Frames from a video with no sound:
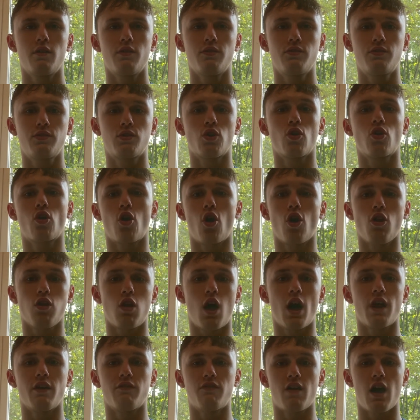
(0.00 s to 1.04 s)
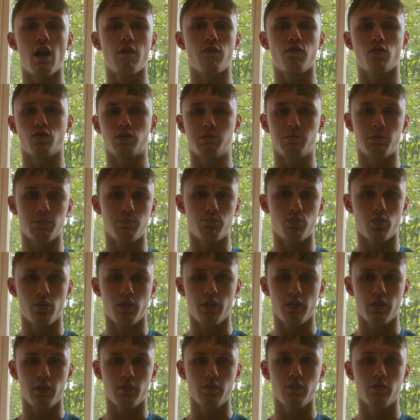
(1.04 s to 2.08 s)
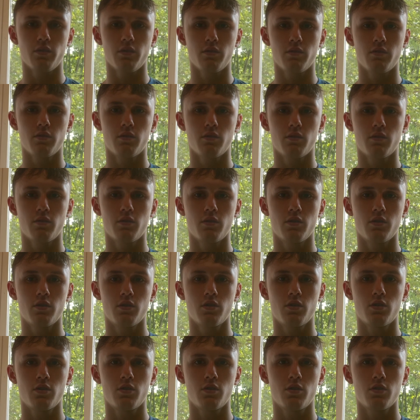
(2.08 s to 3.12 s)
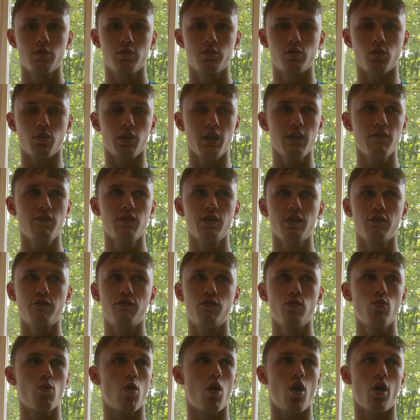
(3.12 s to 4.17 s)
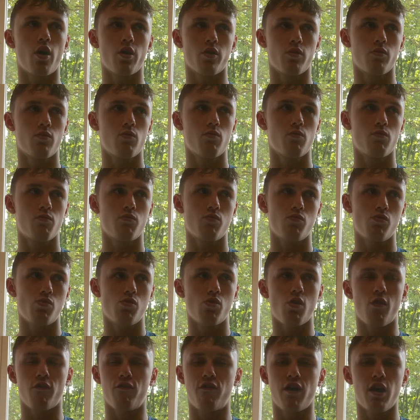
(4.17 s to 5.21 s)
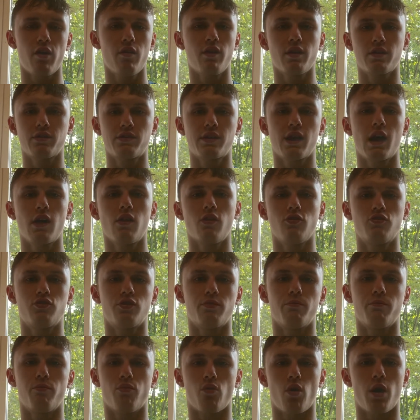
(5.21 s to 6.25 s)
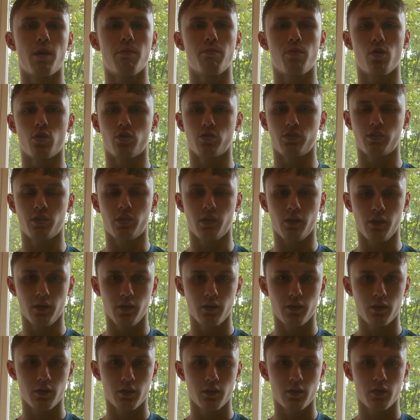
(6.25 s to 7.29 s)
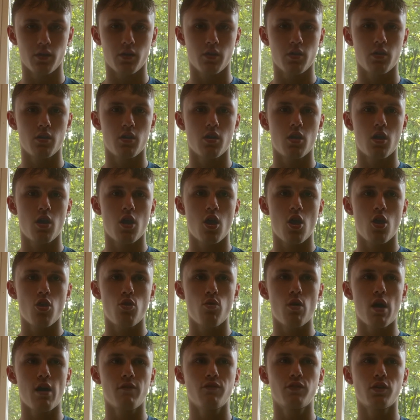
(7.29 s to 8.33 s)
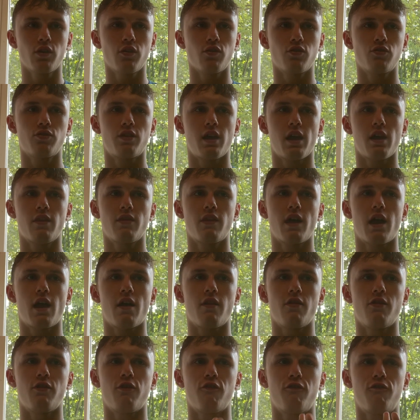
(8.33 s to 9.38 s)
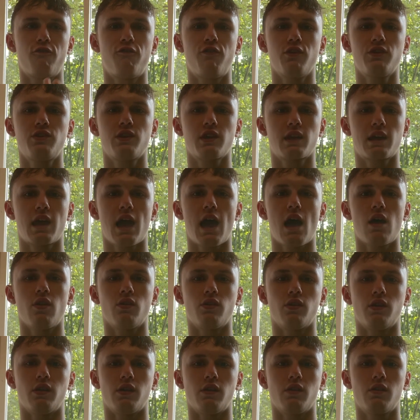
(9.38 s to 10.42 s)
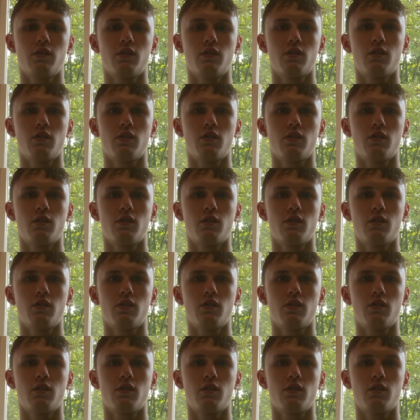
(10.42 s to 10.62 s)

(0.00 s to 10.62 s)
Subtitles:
took a lot of effort to be put in. So even if you are a very intelligent, bright person, you have to understand that the physicality